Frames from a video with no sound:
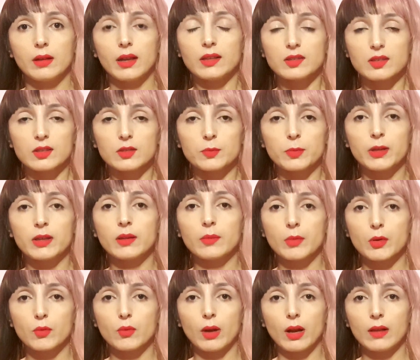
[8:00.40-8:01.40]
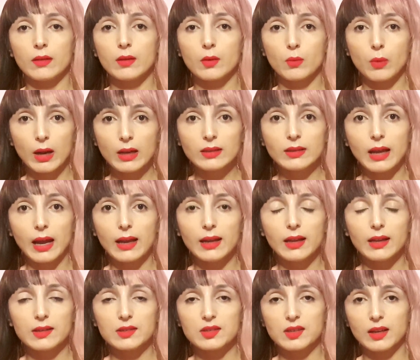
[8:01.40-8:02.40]
ex-husband number one, the white guy,
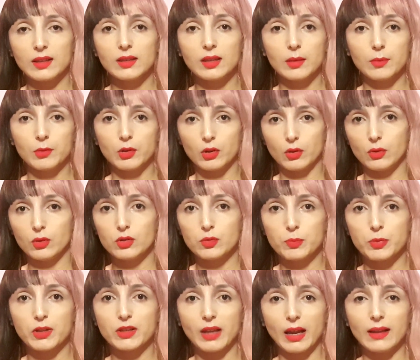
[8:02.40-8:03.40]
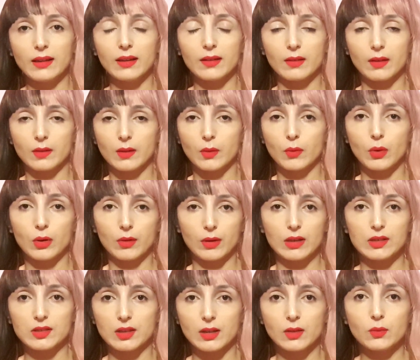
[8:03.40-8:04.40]
and sent him nudes, pretending that they were
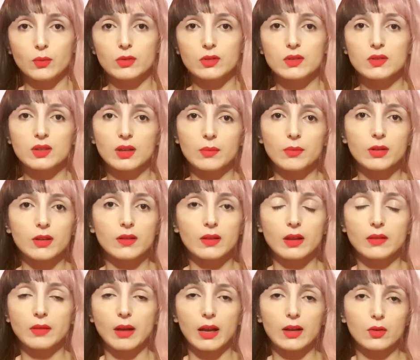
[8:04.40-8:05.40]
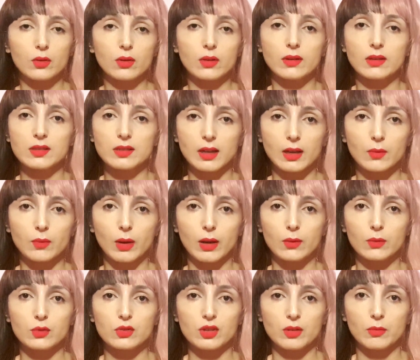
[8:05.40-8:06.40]
recent, which is something that I don't understand.
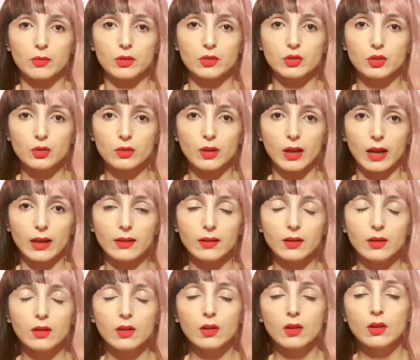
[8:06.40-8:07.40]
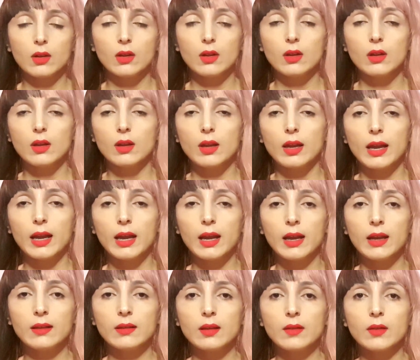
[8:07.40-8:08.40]
Why would someone do that?
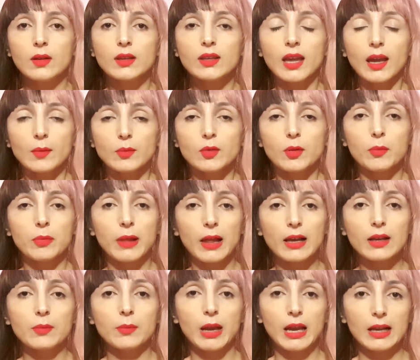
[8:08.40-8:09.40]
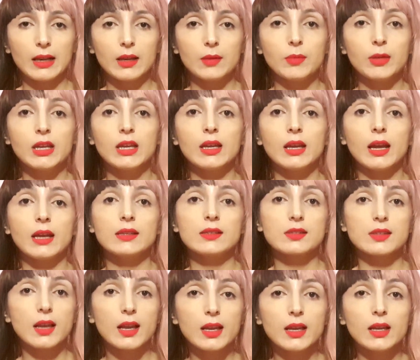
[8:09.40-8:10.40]
And they kept blackmailing me and
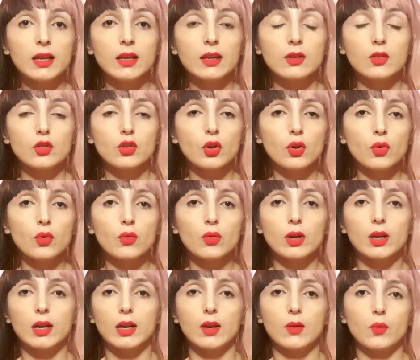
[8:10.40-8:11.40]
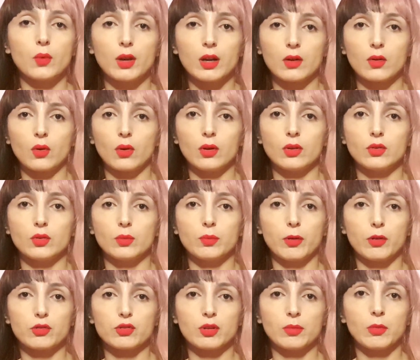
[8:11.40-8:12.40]
saying, you know, we are going to
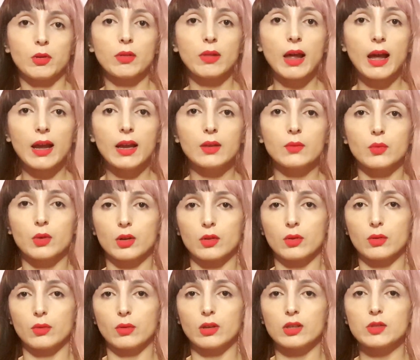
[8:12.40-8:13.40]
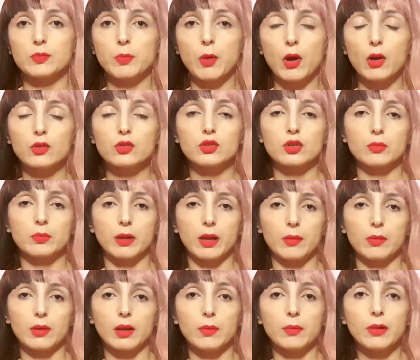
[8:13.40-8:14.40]
post them online, we're going to expose you,
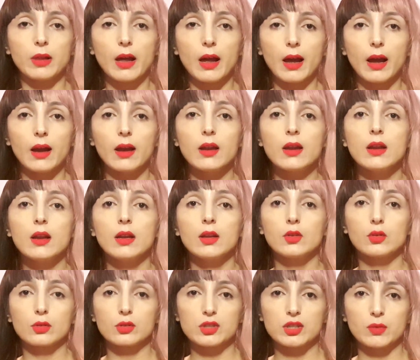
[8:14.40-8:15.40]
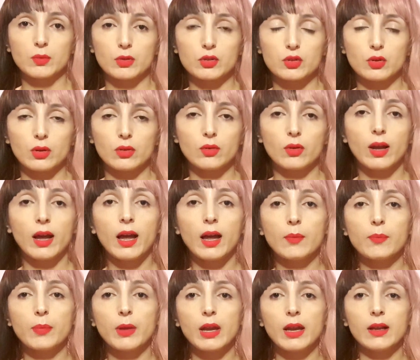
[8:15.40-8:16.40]
blah, blah, blah. You'll see what's going to
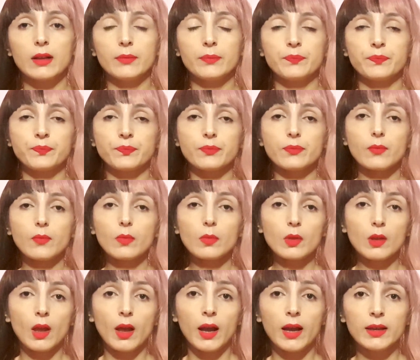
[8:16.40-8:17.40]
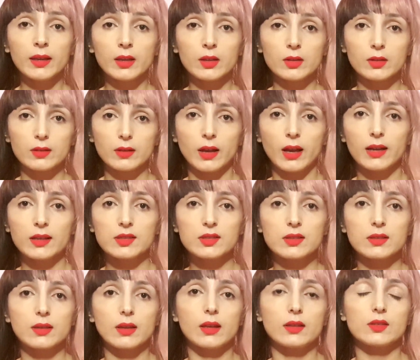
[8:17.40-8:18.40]
happen. I had
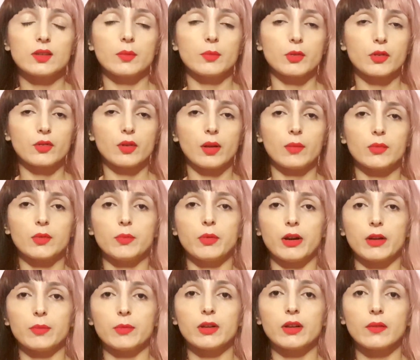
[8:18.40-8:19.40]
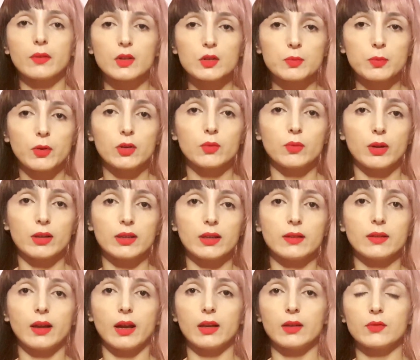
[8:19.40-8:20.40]
asked the cybercrime department at this point what
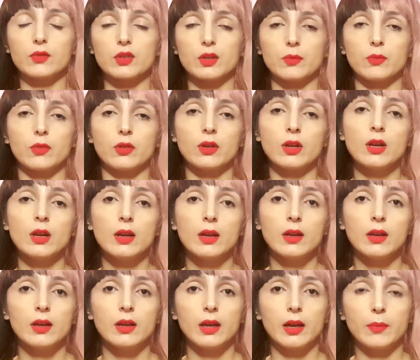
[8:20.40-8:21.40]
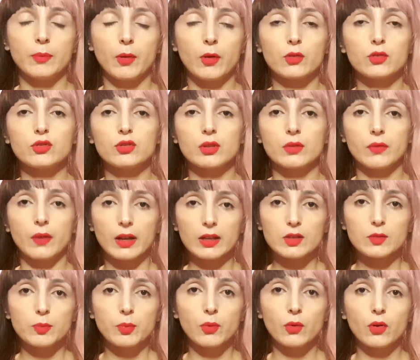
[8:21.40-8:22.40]
can be done if someone posts
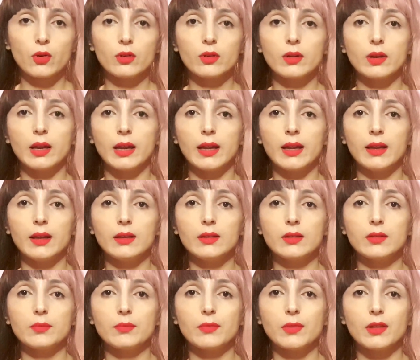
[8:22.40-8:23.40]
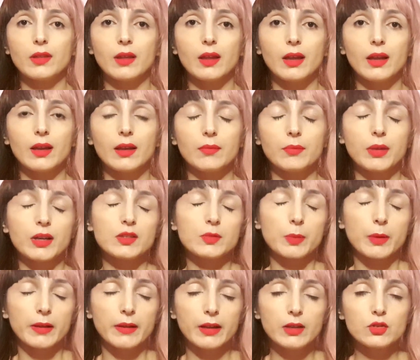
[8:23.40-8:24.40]
revenge porn, and the
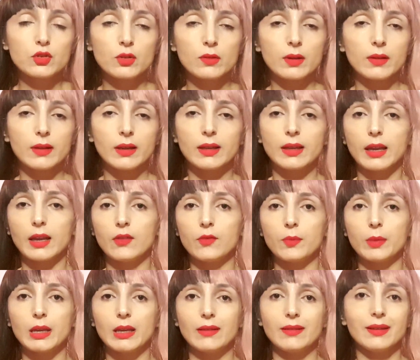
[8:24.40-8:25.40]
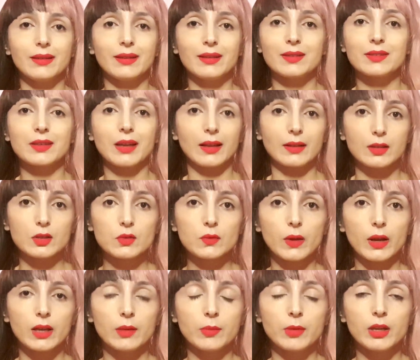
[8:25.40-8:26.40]
explanation that they gave me didn't
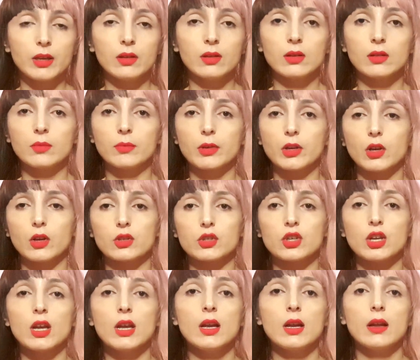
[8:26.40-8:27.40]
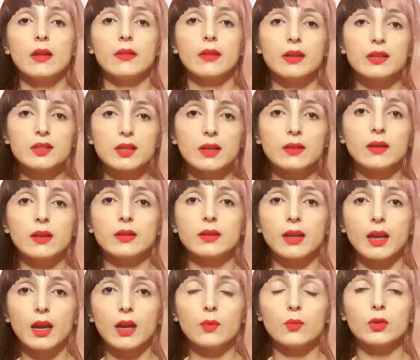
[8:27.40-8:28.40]
satisfy me, because they said that,
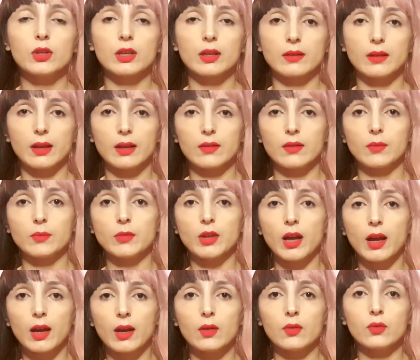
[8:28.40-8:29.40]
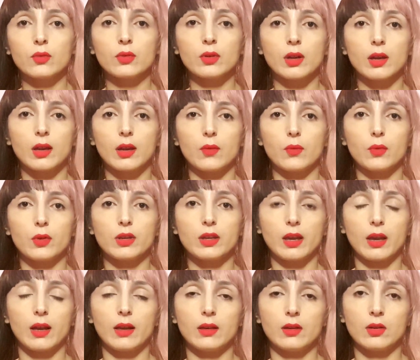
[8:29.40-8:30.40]
yeah, we can take them down, we
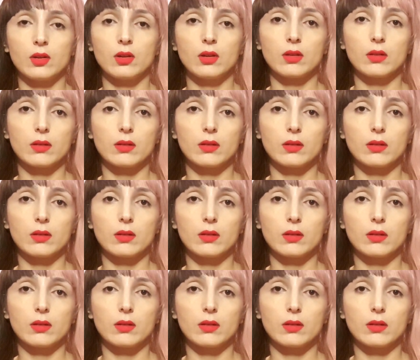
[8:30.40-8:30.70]
can